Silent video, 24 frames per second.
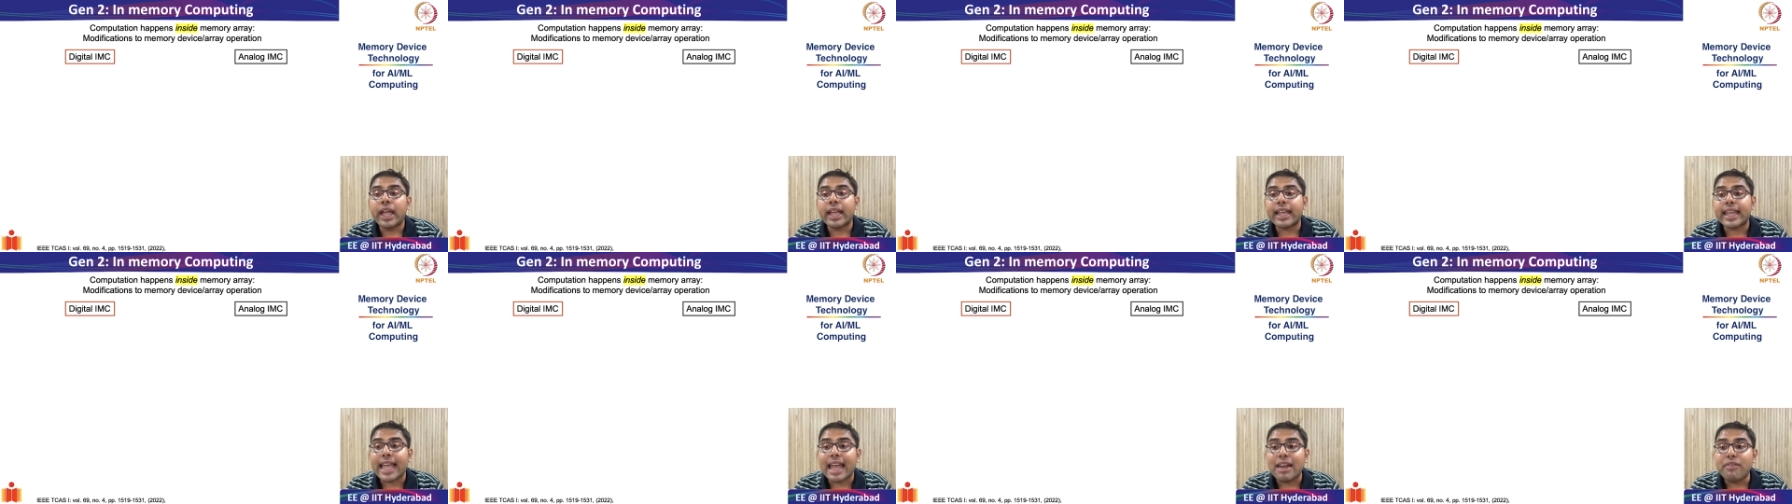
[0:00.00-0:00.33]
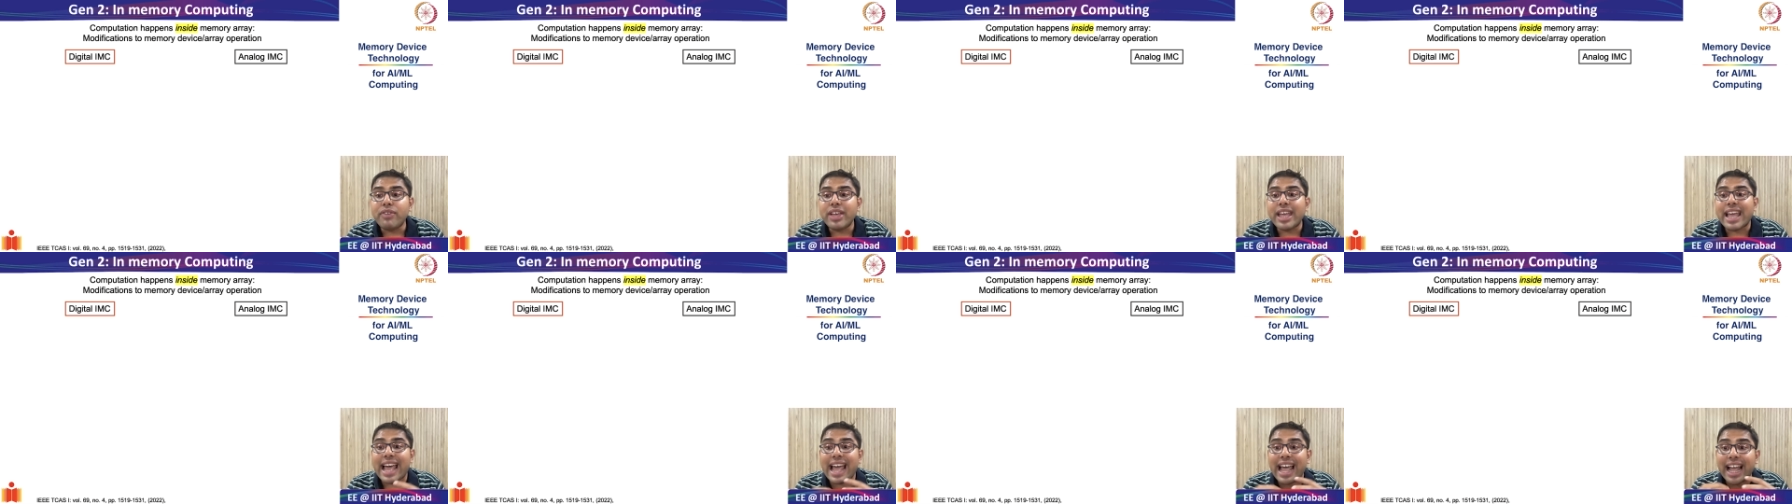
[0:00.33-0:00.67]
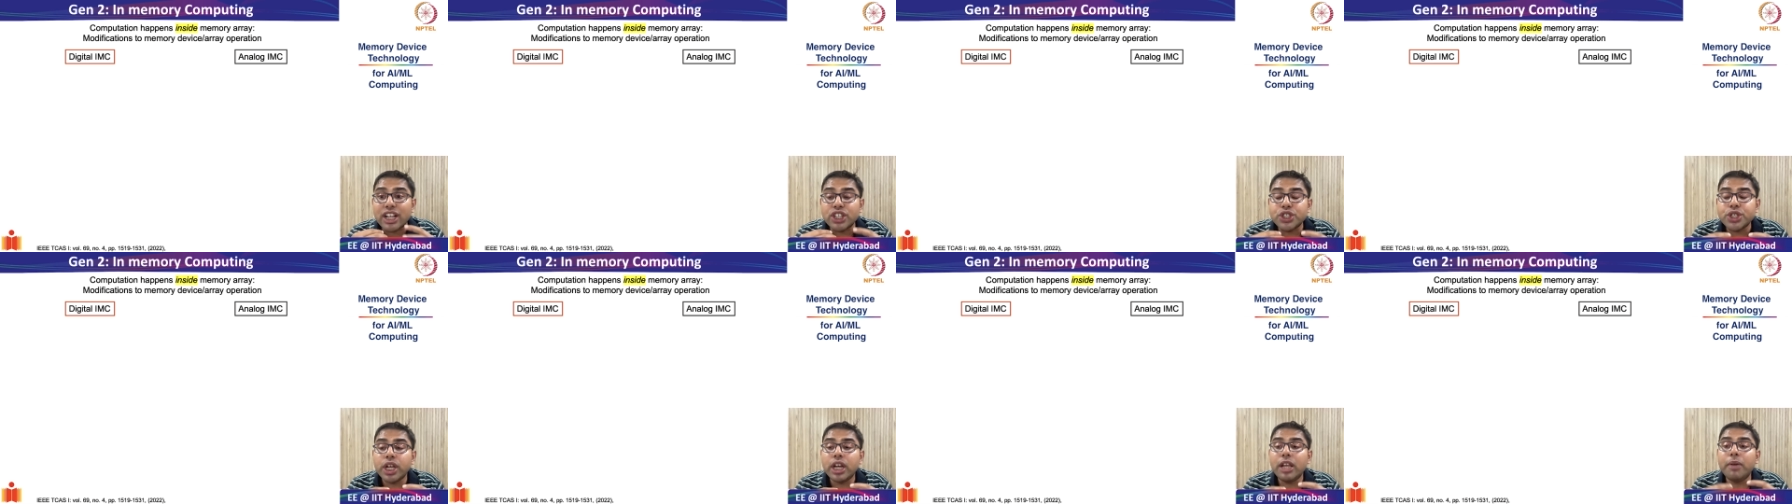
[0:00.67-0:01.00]
can we
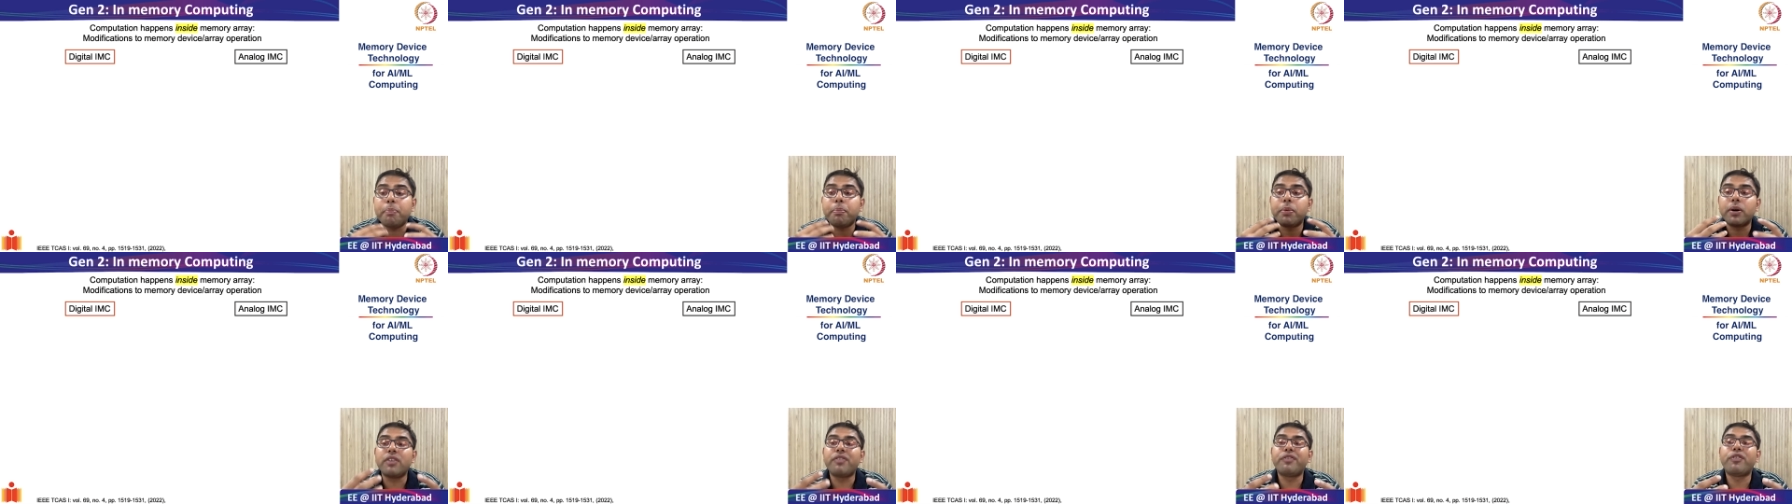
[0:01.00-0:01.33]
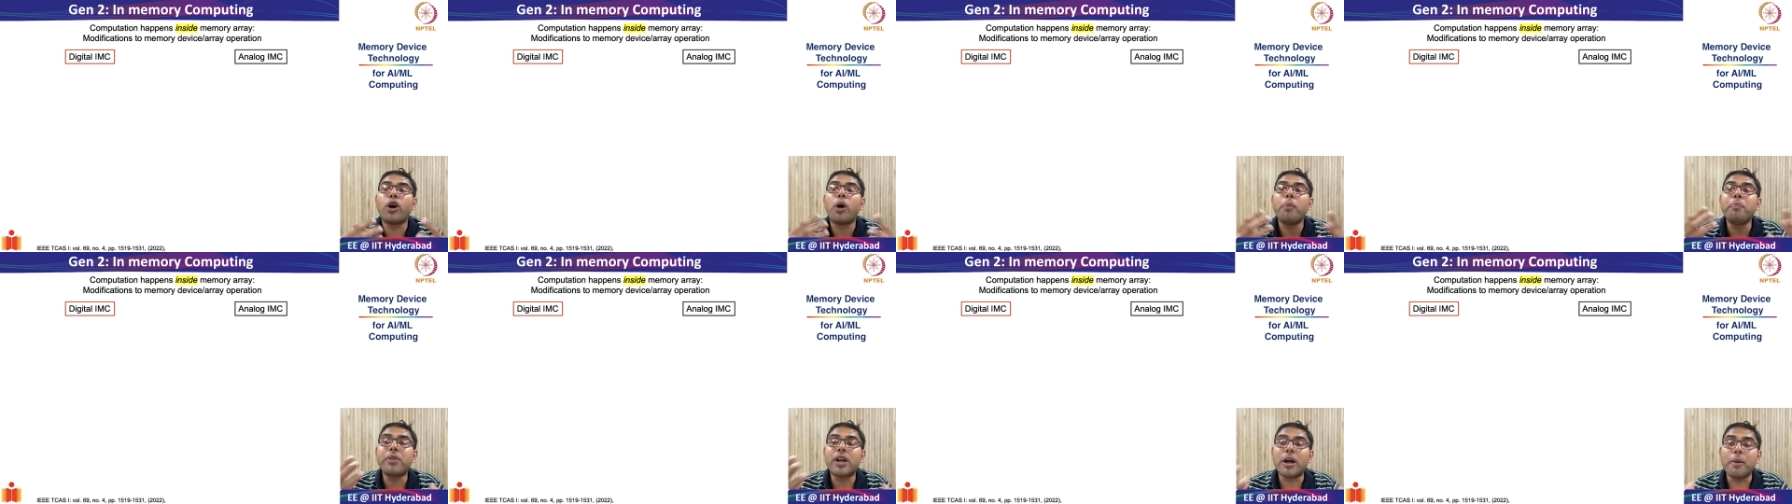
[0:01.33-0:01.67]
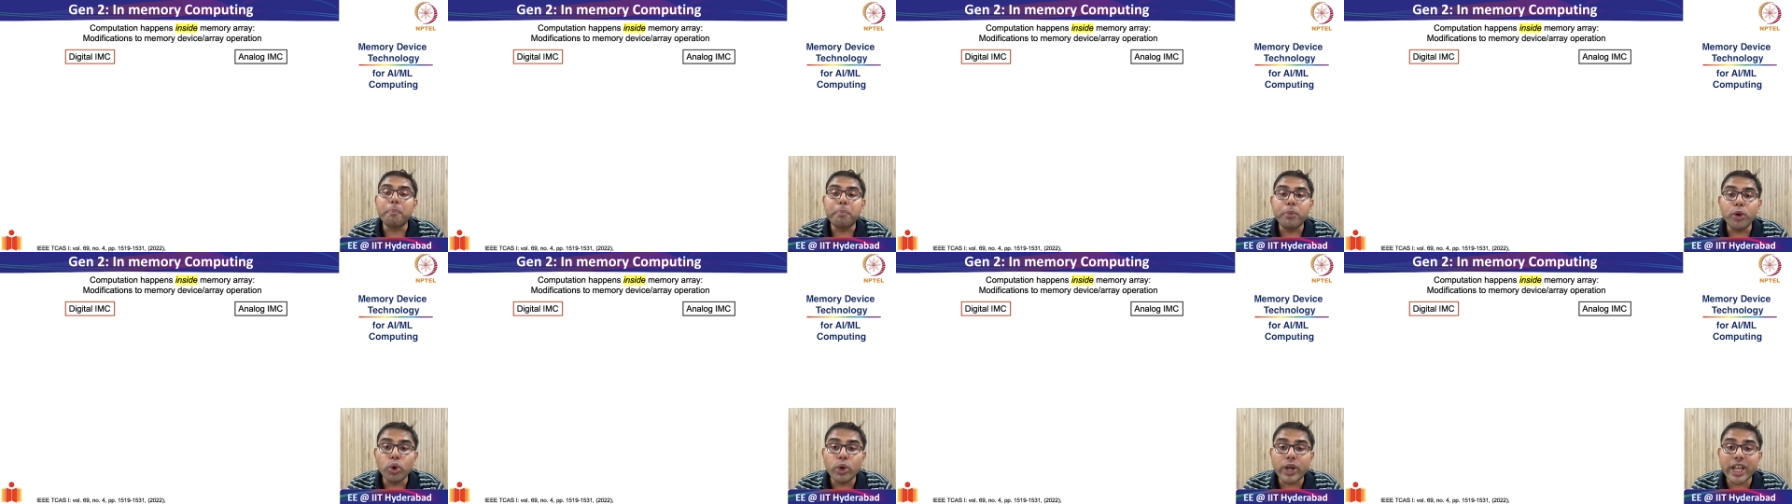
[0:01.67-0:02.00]
actually perform
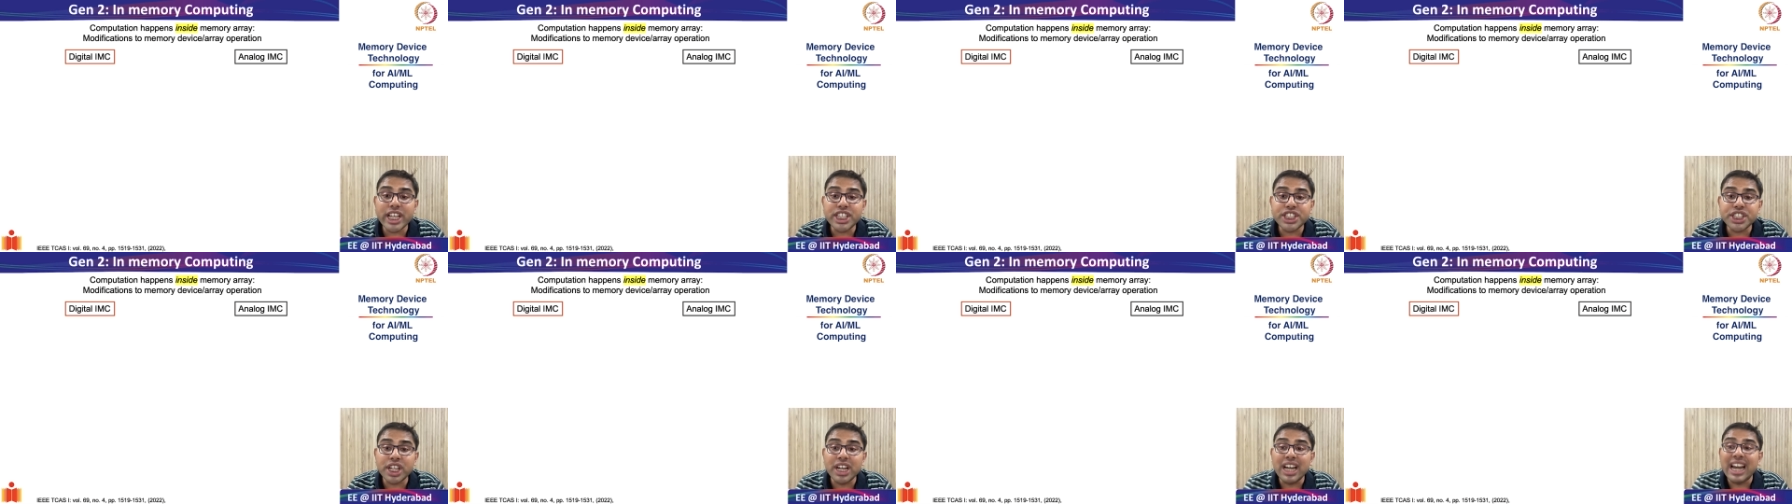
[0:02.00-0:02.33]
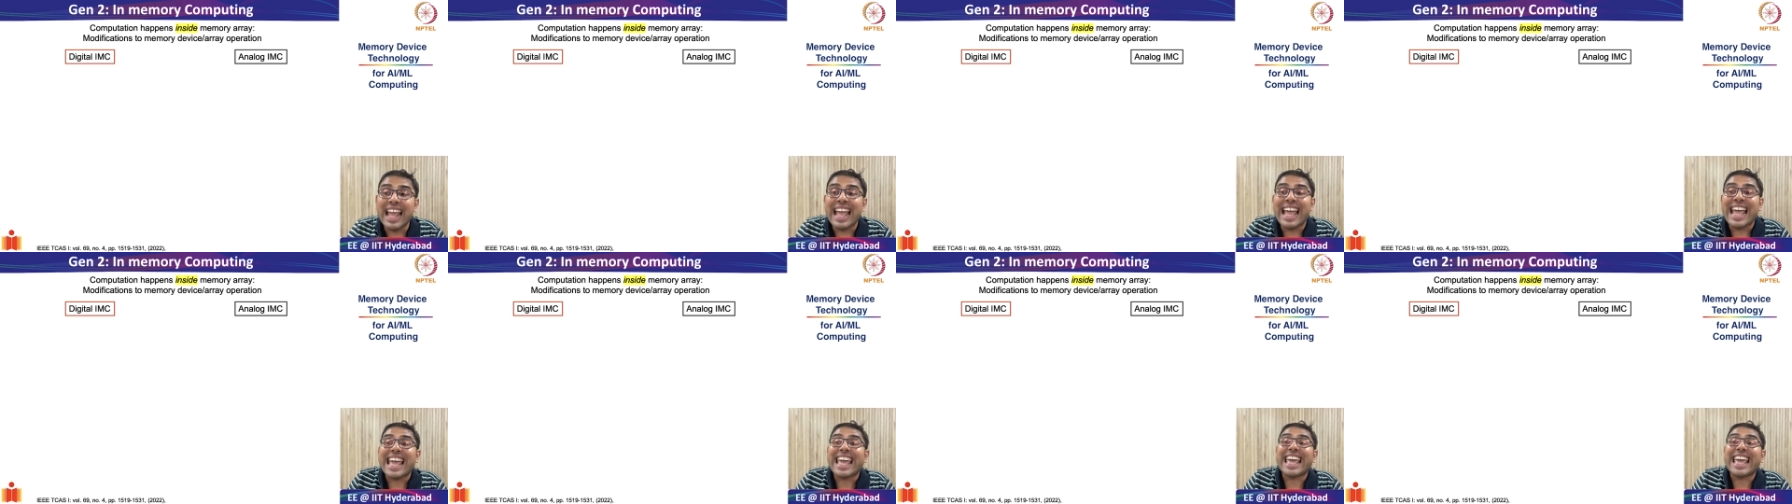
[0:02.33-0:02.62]
computation